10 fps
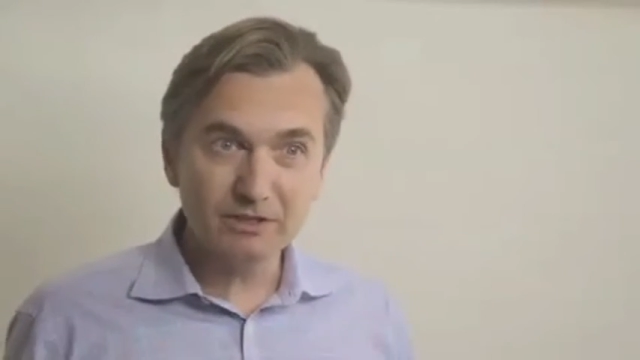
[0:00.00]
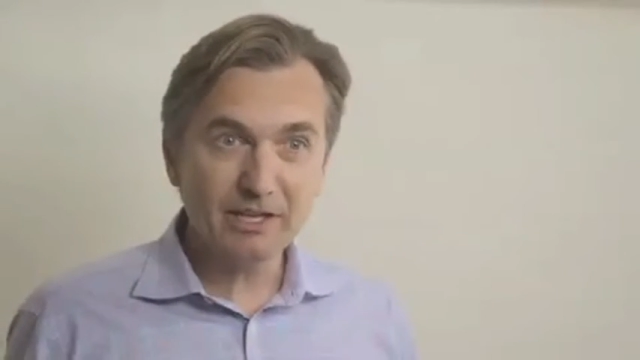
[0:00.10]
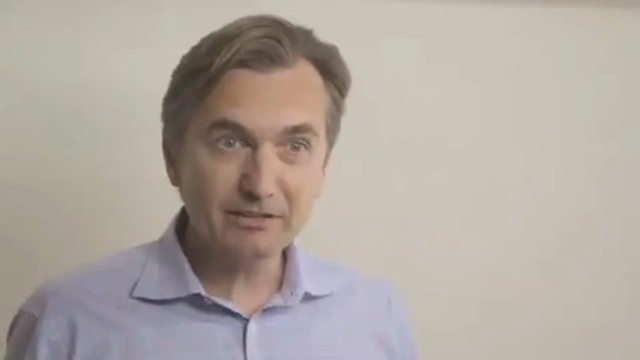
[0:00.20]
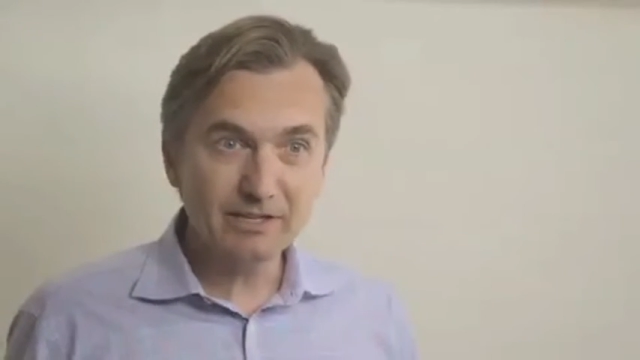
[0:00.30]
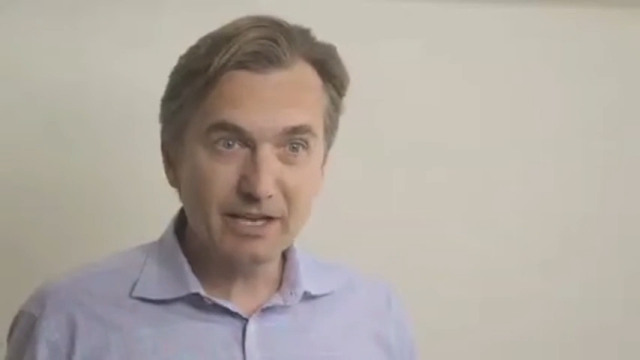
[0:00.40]

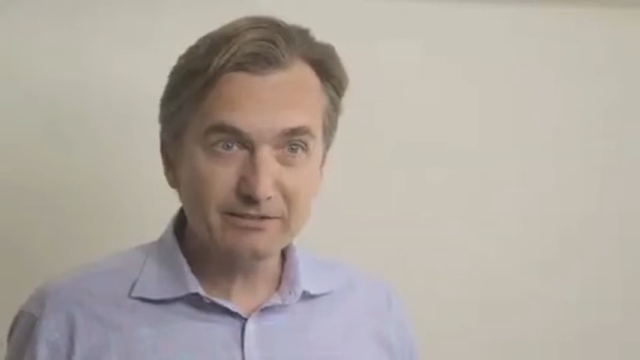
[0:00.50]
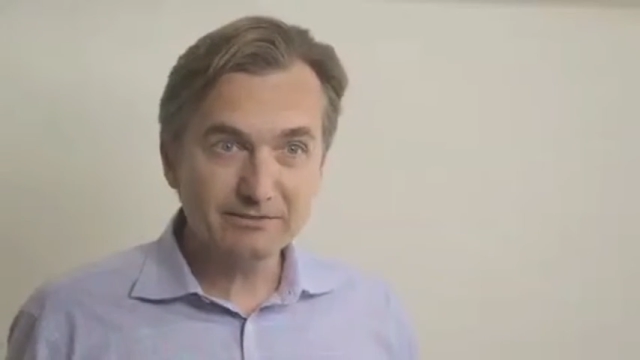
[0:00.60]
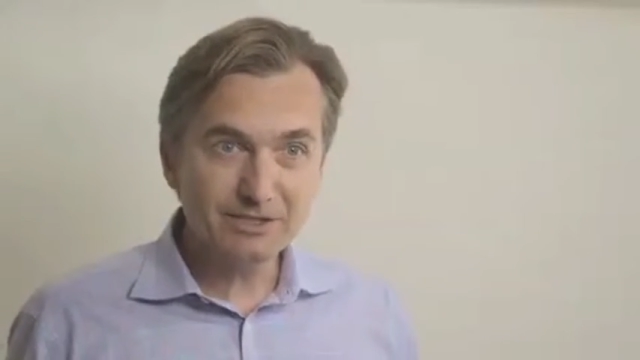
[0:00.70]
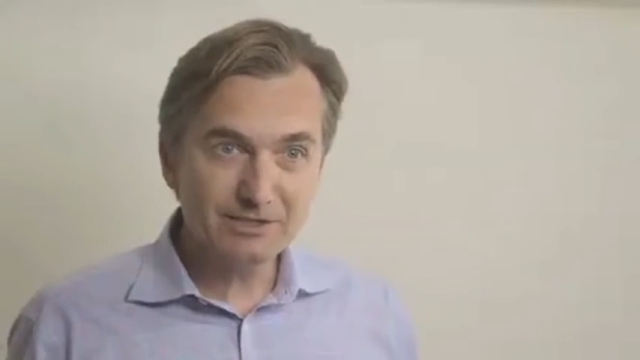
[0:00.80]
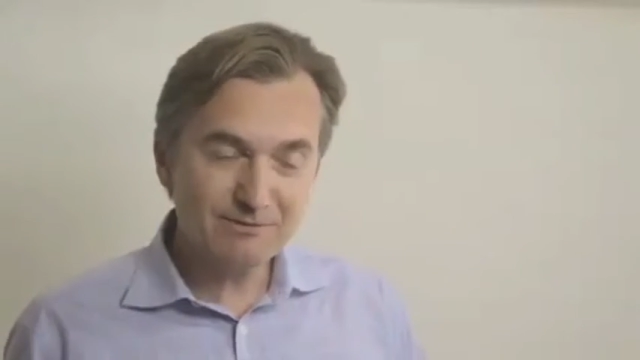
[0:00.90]
and
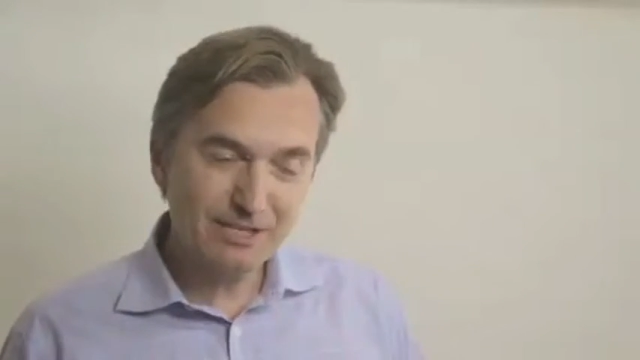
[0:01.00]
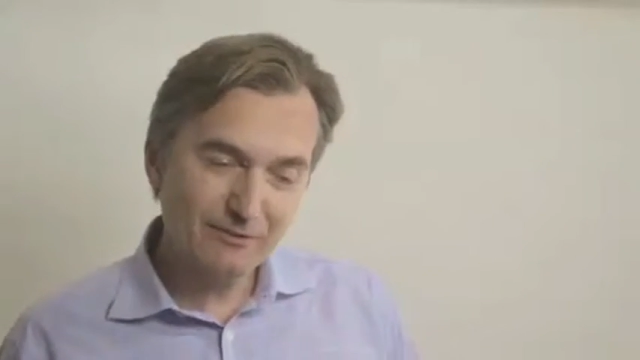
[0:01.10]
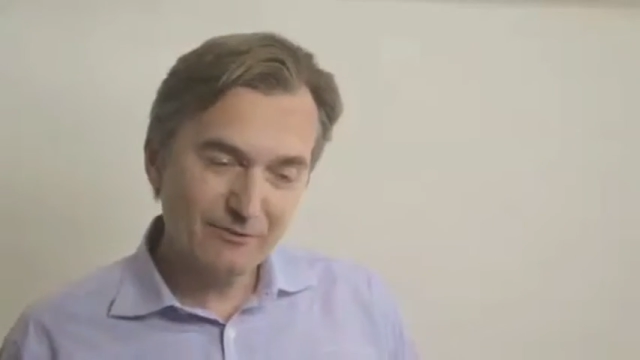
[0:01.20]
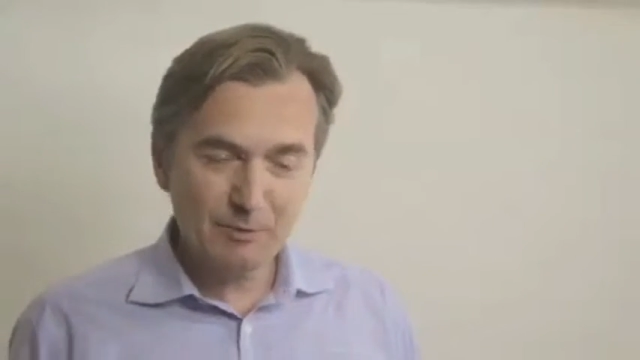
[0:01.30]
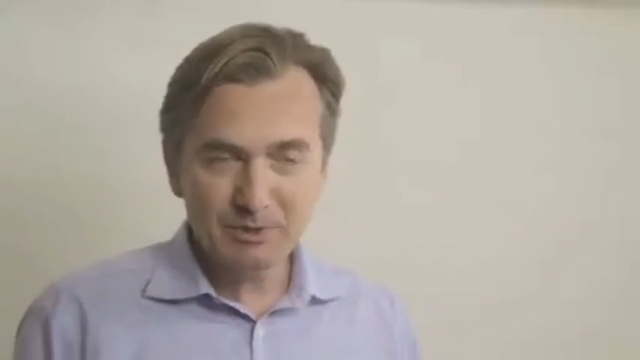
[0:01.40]
just kind of
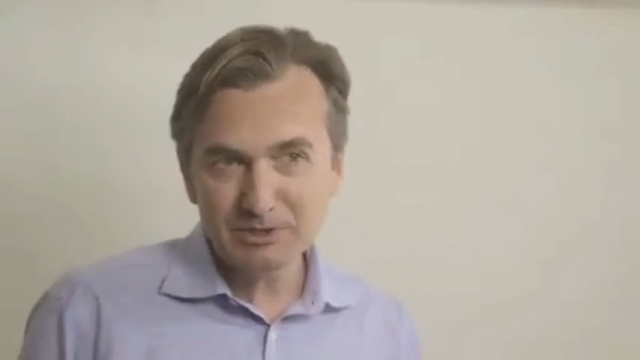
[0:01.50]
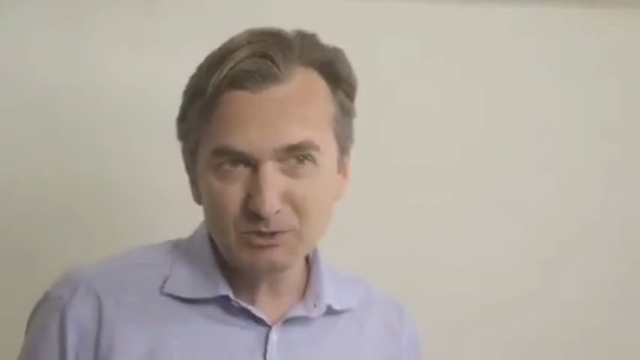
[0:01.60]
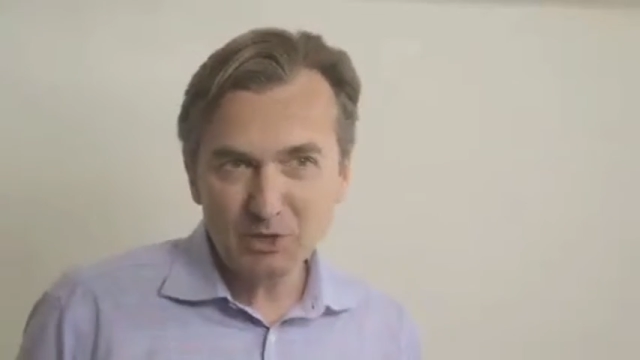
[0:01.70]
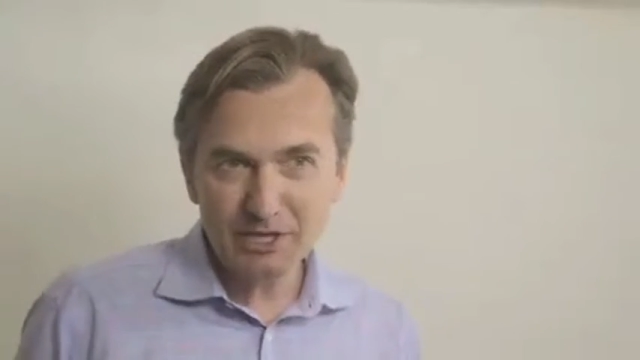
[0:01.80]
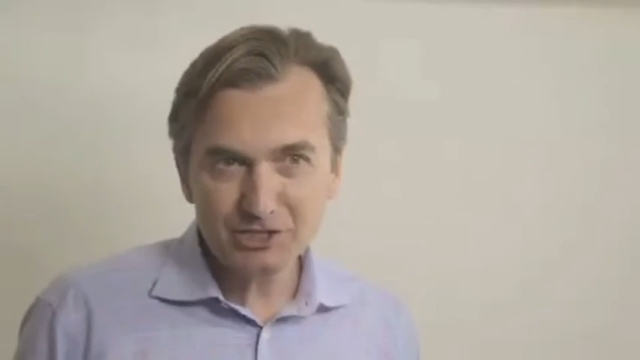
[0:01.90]
flipping the
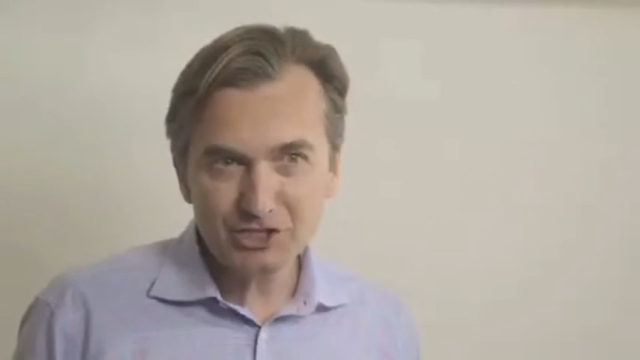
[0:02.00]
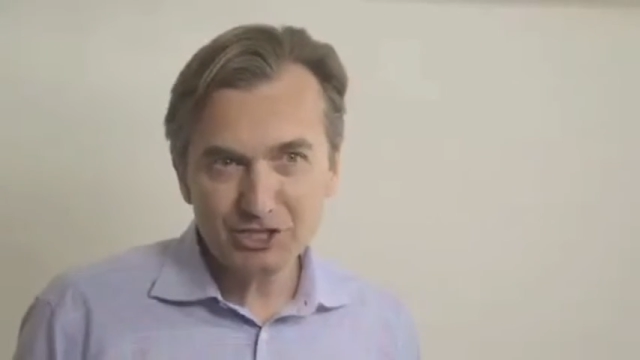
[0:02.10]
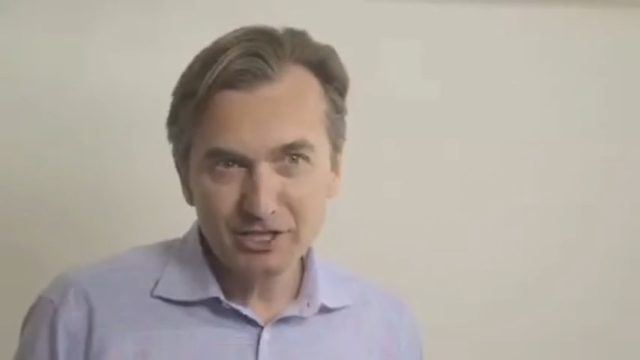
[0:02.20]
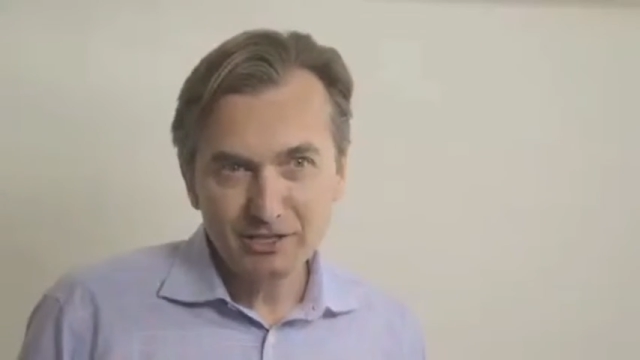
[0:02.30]
switch,